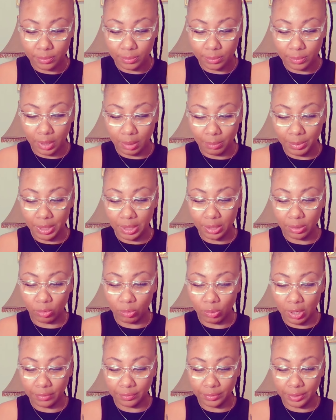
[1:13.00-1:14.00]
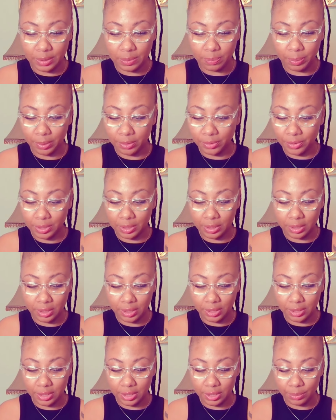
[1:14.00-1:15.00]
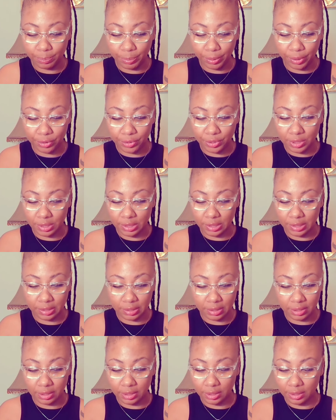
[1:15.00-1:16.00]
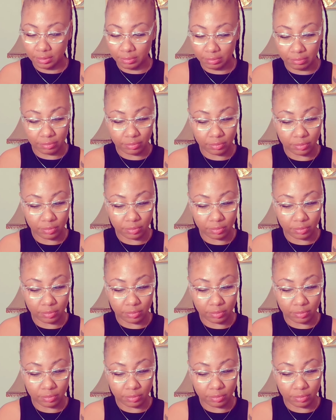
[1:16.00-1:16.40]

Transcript: I'm getting whoever this person is, this person done